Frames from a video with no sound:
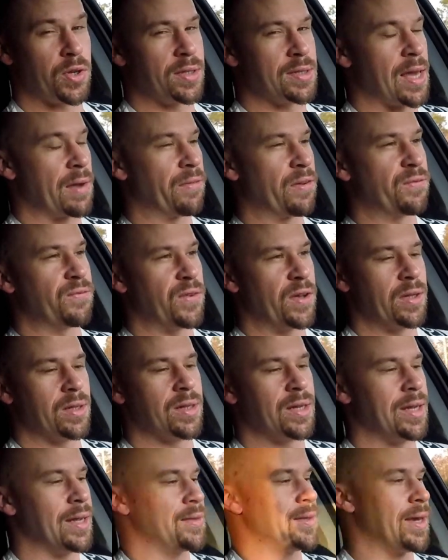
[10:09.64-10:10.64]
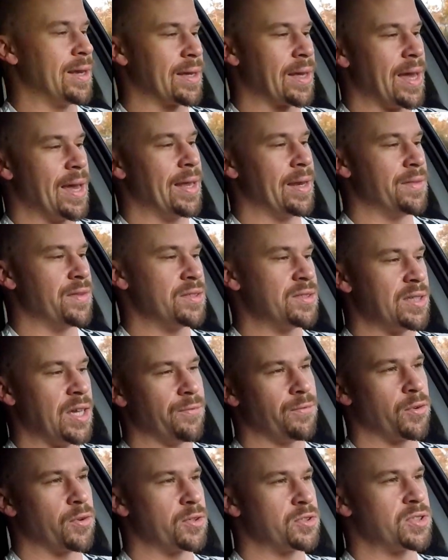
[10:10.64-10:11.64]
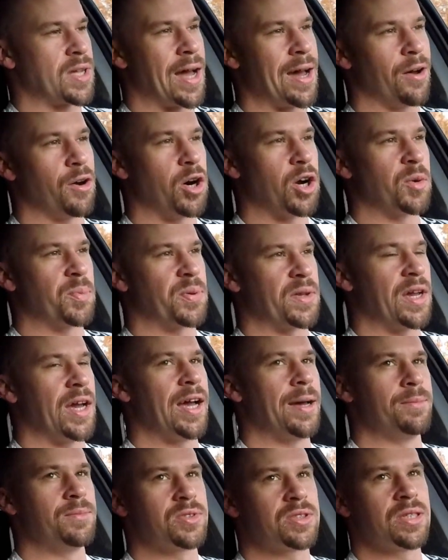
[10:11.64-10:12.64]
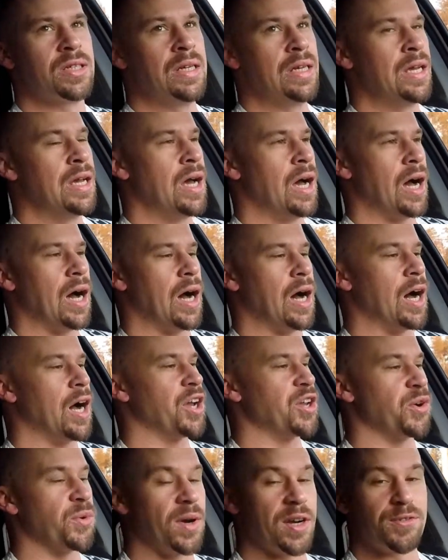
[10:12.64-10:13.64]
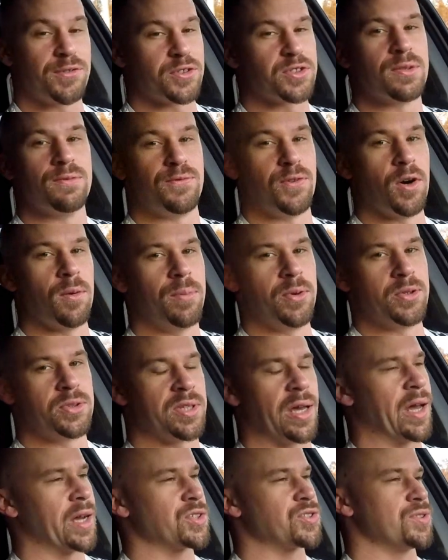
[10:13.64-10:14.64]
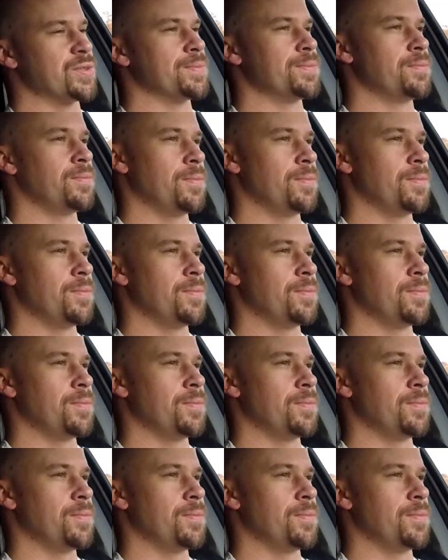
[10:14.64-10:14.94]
Definitely feel it, and then again in the safer style RPMs, you're ready for some full boost action.